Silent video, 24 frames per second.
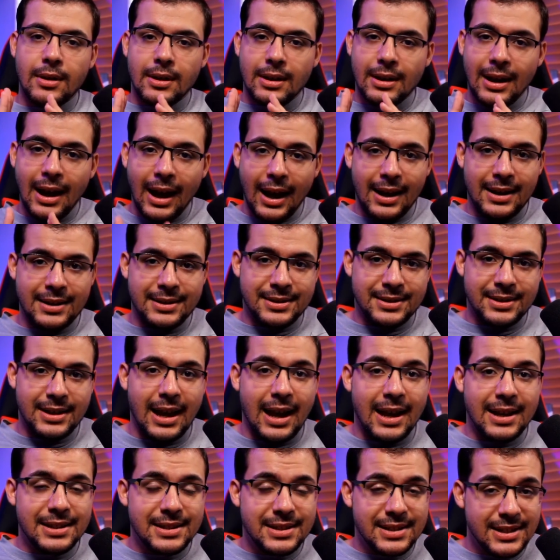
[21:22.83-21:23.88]
Guys,
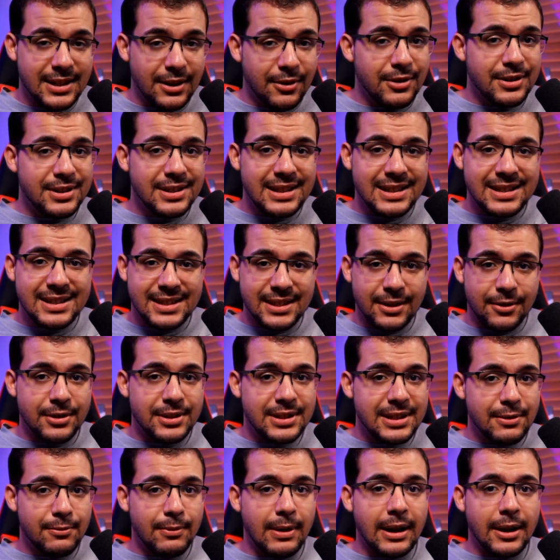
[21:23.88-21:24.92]
I
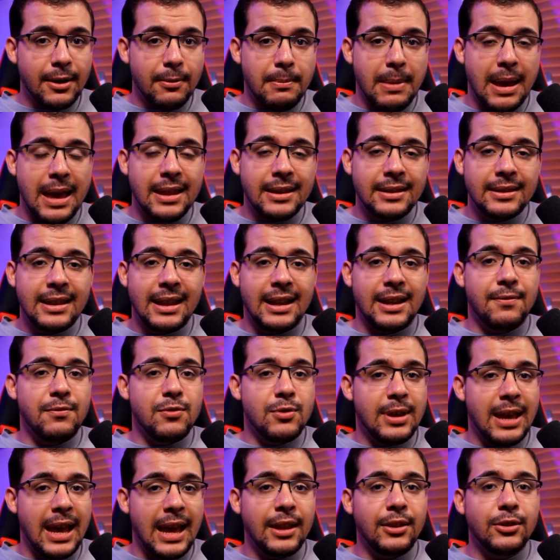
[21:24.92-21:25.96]
seriously recommend that if you
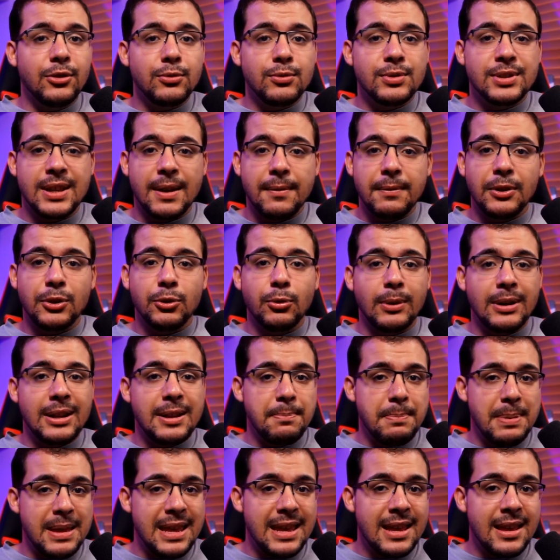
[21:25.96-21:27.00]
can't do
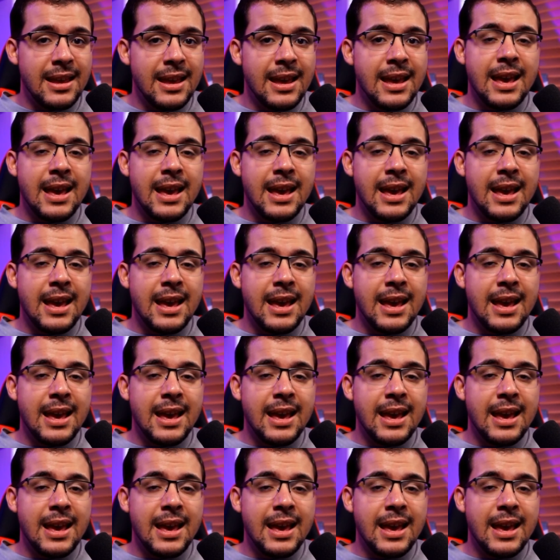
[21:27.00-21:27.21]
720p